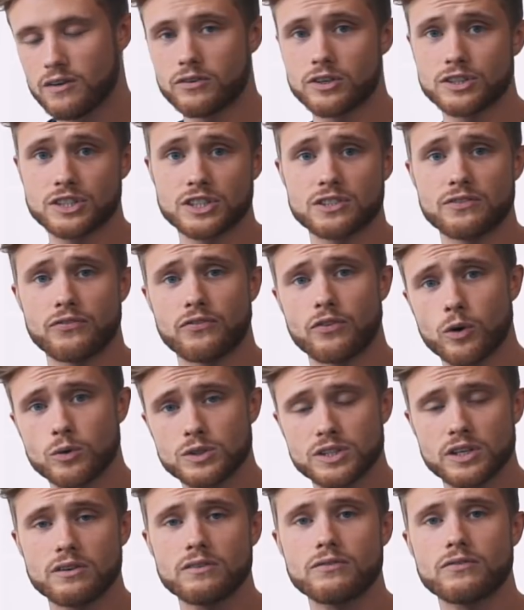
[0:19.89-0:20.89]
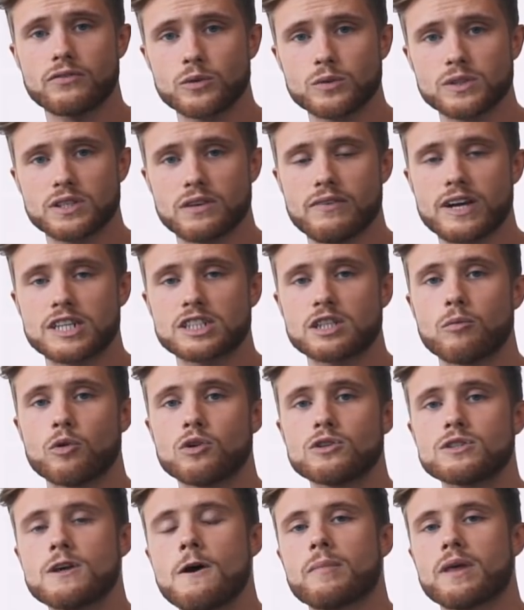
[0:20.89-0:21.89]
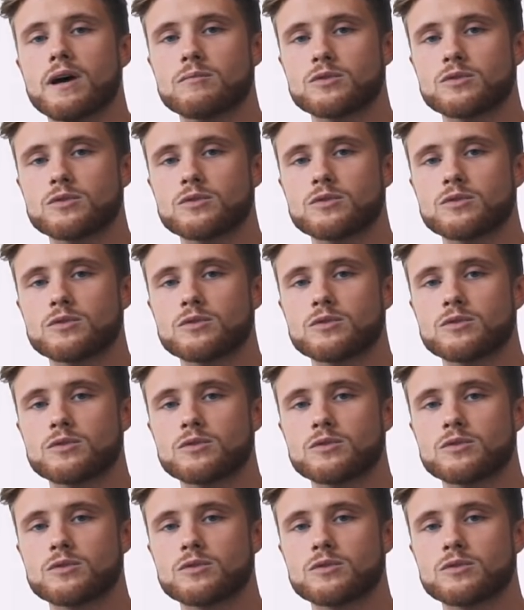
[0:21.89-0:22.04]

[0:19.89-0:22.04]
versus frozen fruits and vegetables.